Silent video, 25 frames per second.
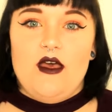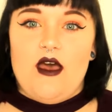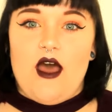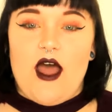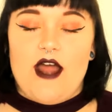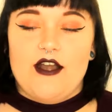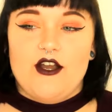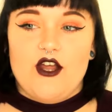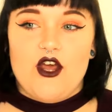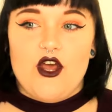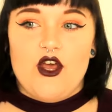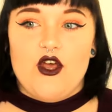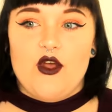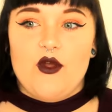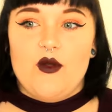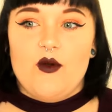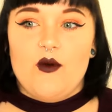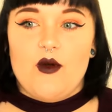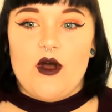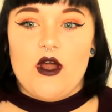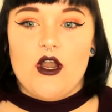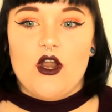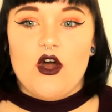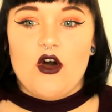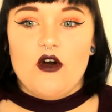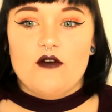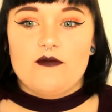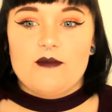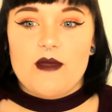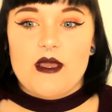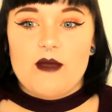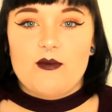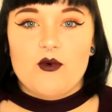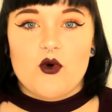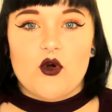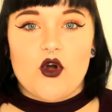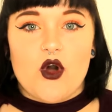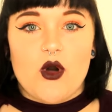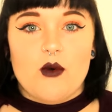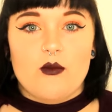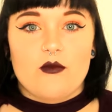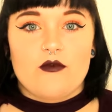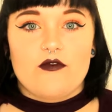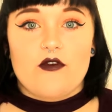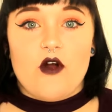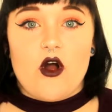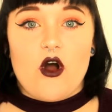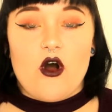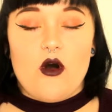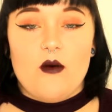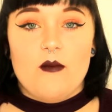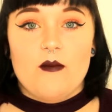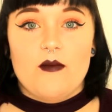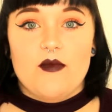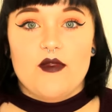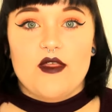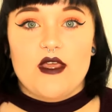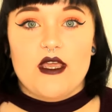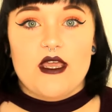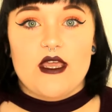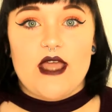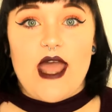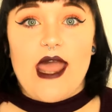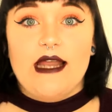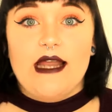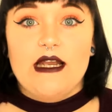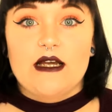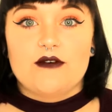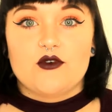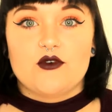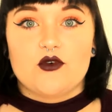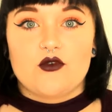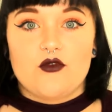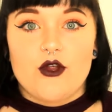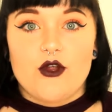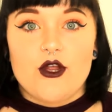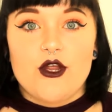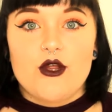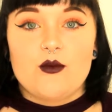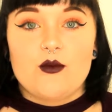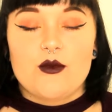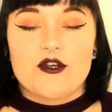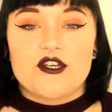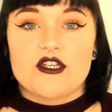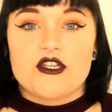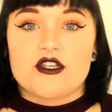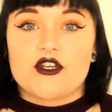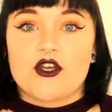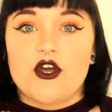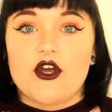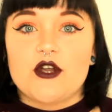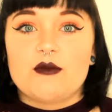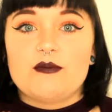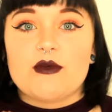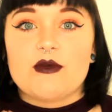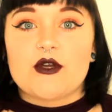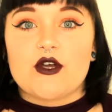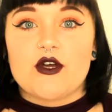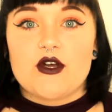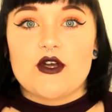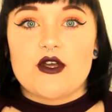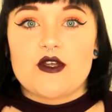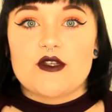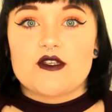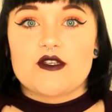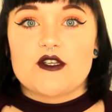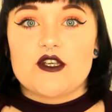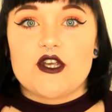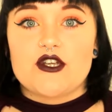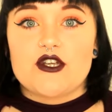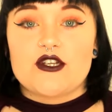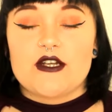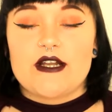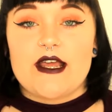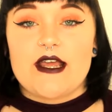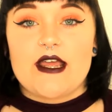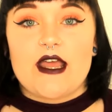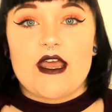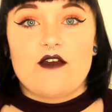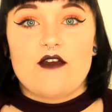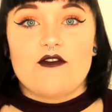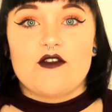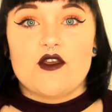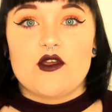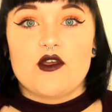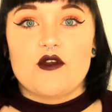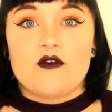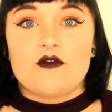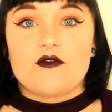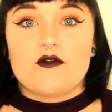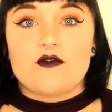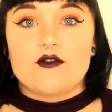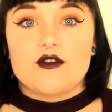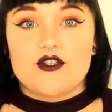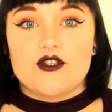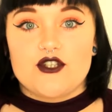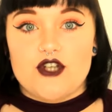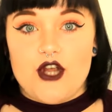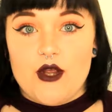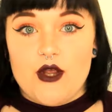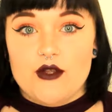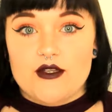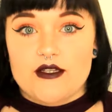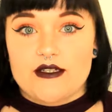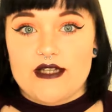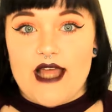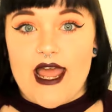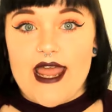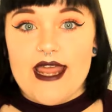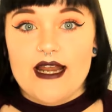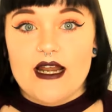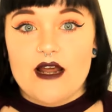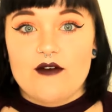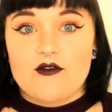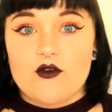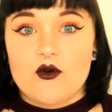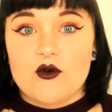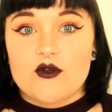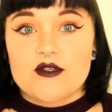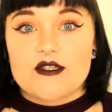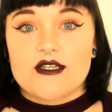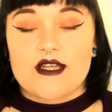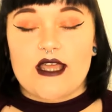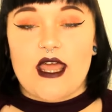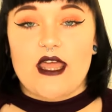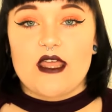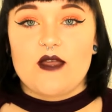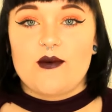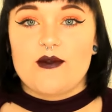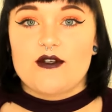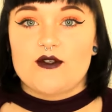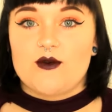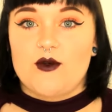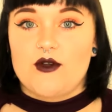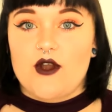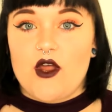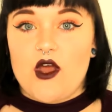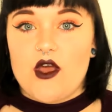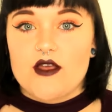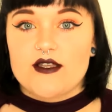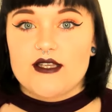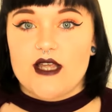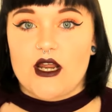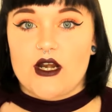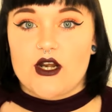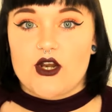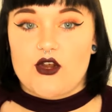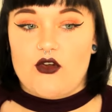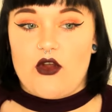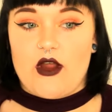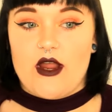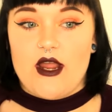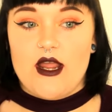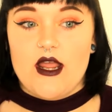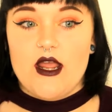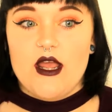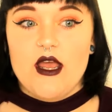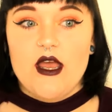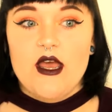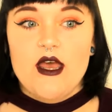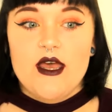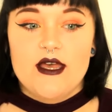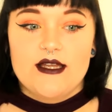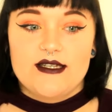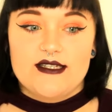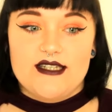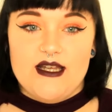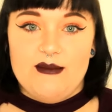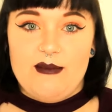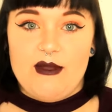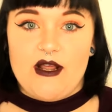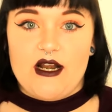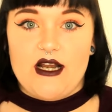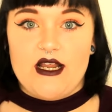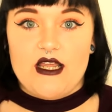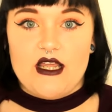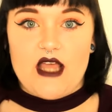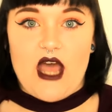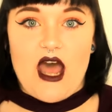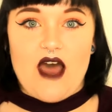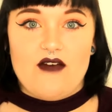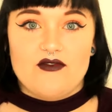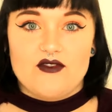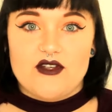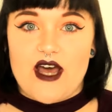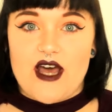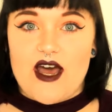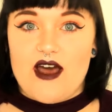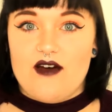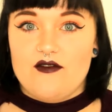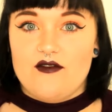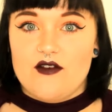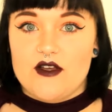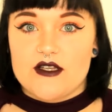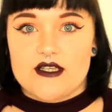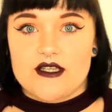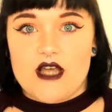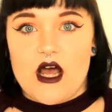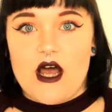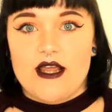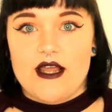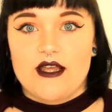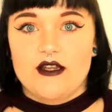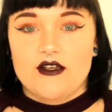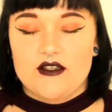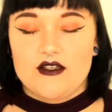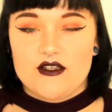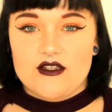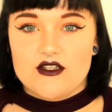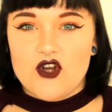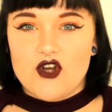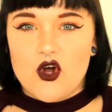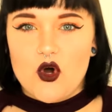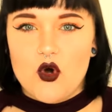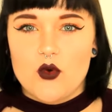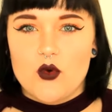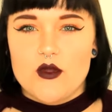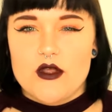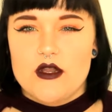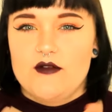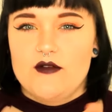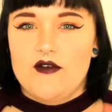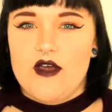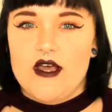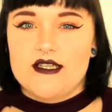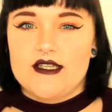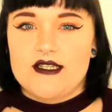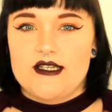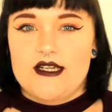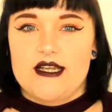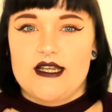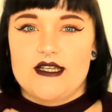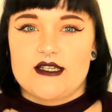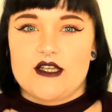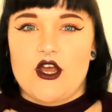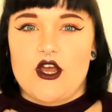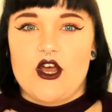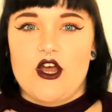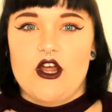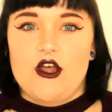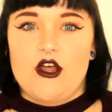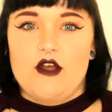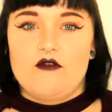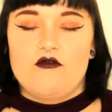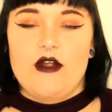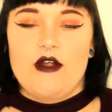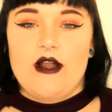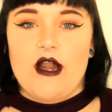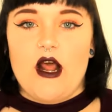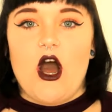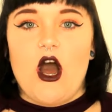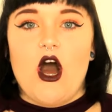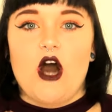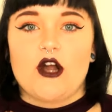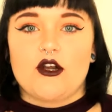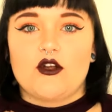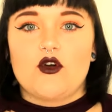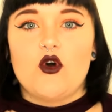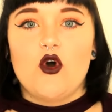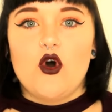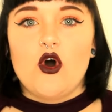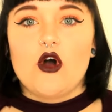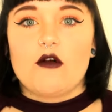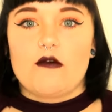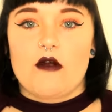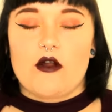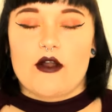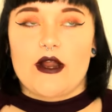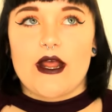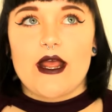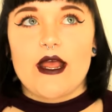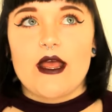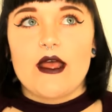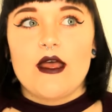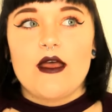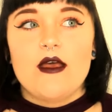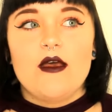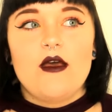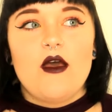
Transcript: I know a lot of people come from the A-level route, which is good because usually if you've chosen A-levels to get you into a nursing degree, typically you have to have a science. Not all universities are really hardcore on it,